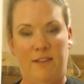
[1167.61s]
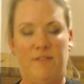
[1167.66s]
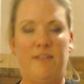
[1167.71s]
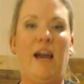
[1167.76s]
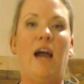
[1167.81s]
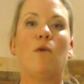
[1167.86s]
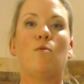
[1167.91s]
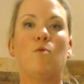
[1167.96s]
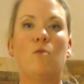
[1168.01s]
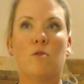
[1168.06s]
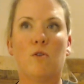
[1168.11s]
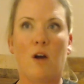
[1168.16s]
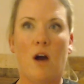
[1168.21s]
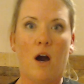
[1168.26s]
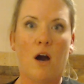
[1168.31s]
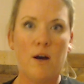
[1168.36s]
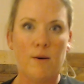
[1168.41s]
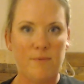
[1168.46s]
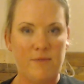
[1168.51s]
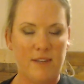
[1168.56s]
That will
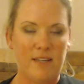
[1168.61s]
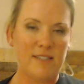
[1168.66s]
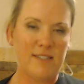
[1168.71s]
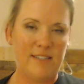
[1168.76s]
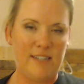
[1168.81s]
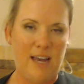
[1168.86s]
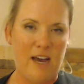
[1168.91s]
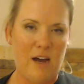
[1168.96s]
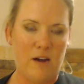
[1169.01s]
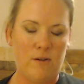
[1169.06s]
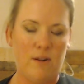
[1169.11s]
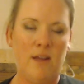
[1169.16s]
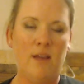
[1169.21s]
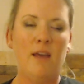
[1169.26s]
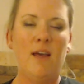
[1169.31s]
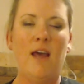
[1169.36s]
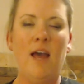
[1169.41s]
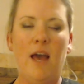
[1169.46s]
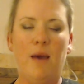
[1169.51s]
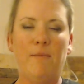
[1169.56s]
calm things down
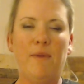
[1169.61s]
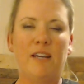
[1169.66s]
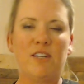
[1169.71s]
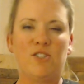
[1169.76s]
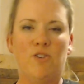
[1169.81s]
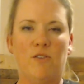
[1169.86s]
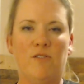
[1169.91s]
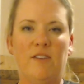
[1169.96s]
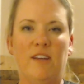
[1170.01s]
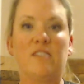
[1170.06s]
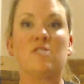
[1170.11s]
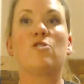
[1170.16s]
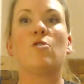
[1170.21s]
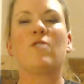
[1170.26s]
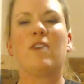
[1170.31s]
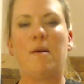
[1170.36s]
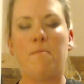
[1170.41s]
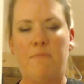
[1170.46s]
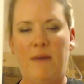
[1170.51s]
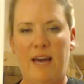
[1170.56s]
and make sure things don't
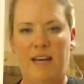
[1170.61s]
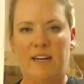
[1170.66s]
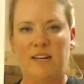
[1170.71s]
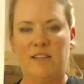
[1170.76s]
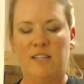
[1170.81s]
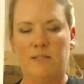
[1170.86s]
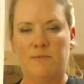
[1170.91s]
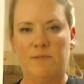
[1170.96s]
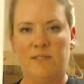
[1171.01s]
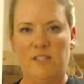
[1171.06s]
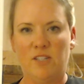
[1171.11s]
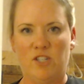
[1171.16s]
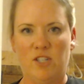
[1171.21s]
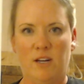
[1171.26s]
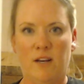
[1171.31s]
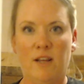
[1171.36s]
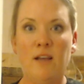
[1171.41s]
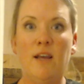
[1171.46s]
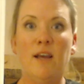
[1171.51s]
get back in this position.